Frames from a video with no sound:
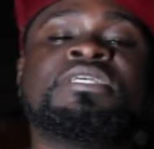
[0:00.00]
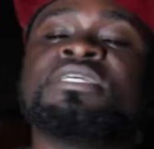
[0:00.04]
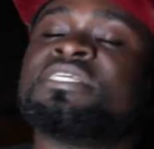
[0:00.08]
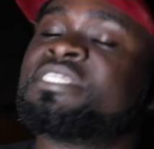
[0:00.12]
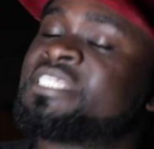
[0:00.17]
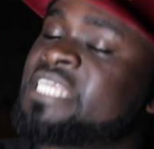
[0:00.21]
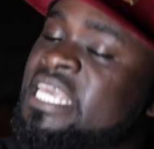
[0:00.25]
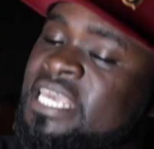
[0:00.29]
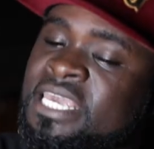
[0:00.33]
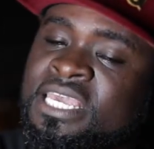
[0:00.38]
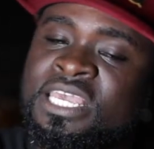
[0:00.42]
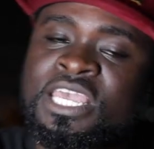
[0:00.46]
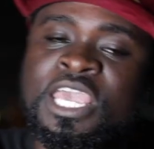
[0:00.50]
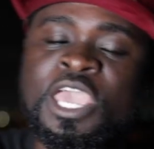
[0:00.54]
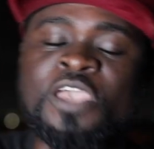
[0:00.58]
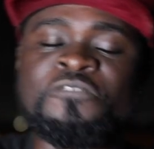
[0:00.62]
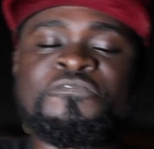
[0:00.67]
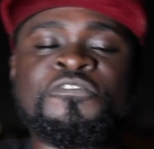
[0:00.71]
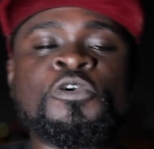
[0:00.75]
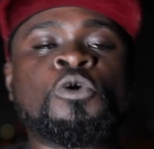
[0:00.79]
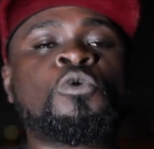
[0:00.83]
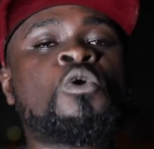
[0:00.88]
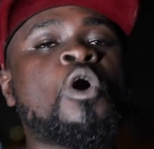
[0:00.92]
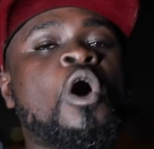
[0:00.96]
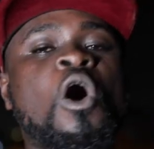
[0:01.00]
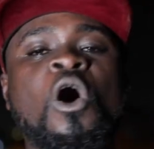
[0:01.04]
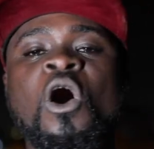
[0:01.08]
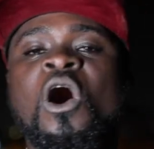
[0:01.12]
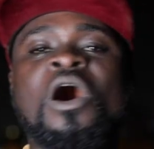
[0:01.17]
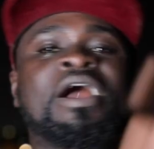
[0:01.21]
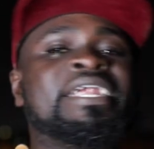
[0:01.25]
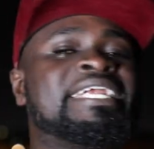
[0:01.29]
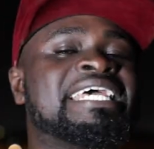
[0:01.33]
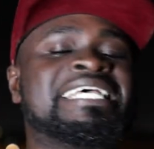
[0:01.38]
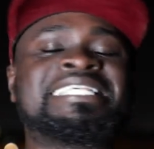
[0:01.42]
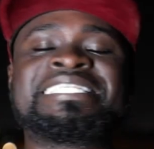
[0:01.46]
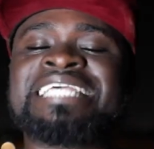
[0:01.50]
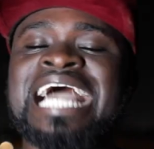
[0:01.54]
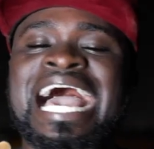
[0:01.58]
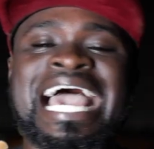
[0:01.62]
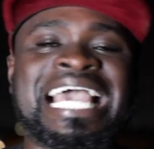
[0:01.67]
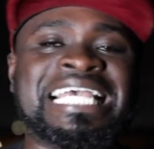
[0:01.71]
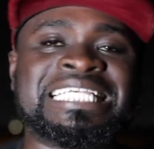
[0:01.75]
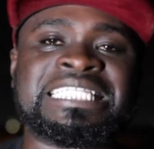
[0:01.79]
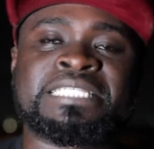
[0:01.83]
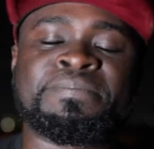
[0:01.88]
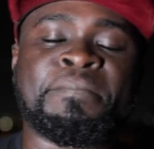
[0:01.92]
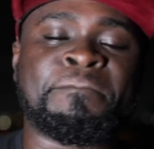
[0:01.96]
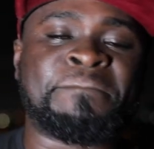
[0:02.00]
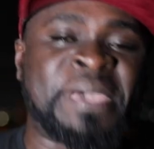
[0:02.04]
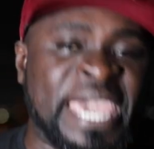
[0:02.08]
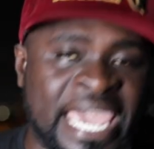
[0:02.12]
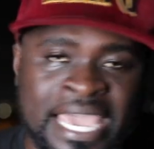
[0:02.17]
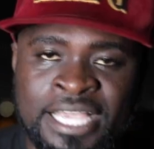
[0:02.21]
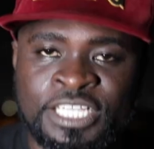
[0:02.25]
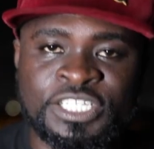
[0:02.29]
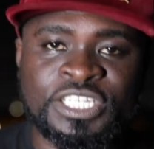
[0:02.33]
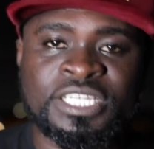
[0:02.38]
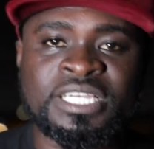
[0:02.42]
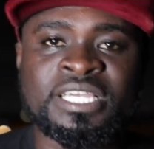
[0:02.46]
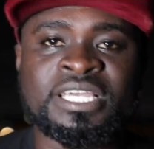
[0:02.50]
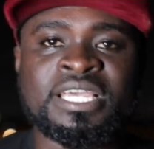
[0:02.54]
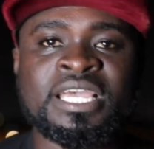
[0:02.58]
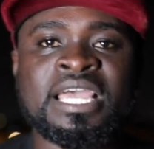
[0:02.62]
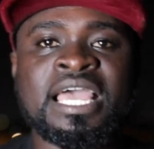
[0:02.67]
see, if you go on this guy's page,